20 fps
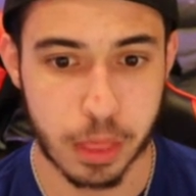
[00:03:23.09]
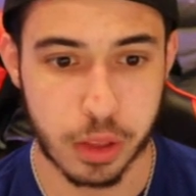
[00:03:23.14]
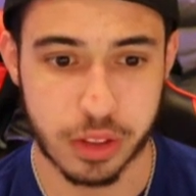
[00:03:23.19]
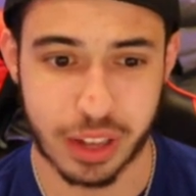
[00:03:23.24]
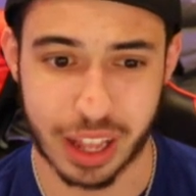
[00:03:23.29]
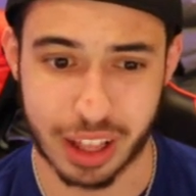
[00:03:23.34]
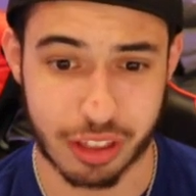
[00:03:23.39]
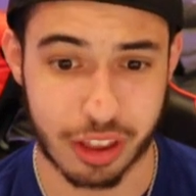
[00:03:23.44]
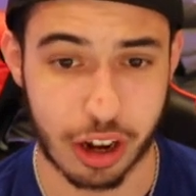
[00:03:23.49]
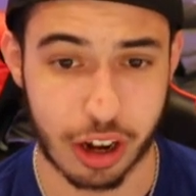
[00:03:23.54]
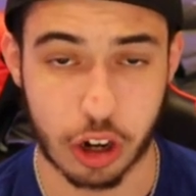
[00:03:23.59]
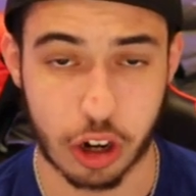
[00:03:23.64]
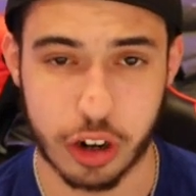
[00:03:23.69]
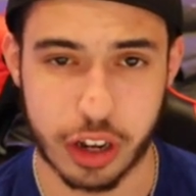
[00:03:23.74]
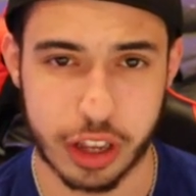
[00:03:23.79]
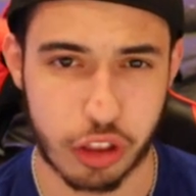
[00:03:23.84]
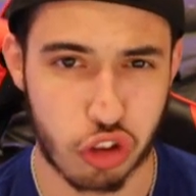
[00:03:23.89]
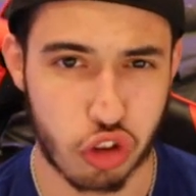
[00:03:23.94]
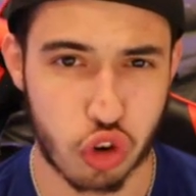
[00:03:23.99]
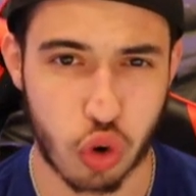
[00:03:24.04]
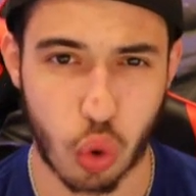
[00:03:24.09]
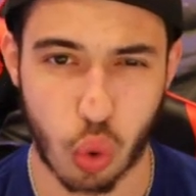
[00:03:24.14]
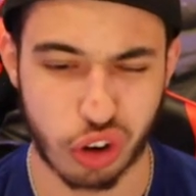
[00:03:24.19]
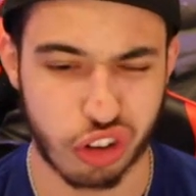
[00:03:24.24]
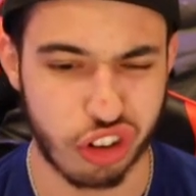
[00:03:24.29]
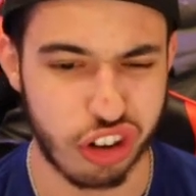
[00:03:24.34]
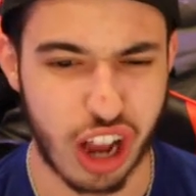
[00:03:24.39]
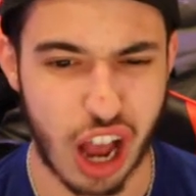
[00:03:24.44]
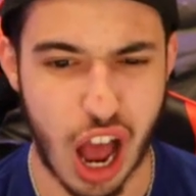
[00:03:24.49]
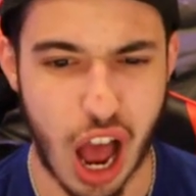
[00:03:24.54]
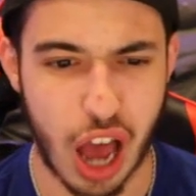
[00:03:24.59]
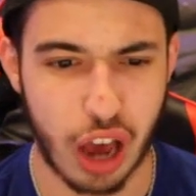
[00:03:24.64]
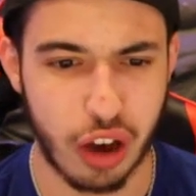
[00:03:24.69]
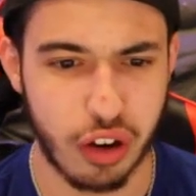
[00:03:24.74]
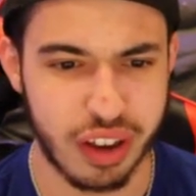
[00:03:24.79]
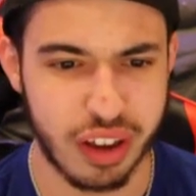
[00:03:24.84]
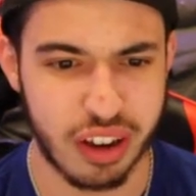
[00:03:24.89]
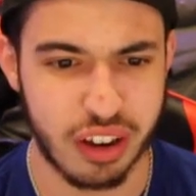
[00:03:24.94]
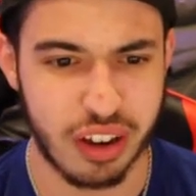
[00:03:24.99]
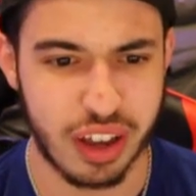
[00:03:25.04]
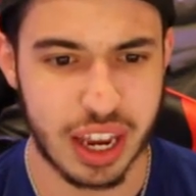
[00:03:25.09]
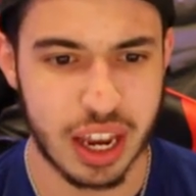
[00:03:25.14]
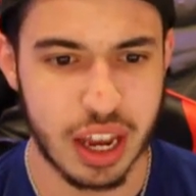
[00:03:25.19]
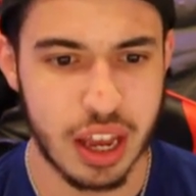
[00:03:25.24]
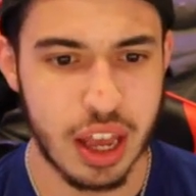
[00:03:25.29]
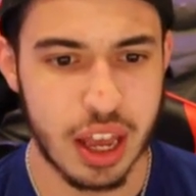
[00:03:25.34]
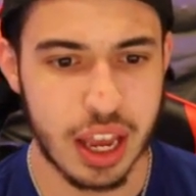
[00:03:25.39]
necessarily scorching hot lately.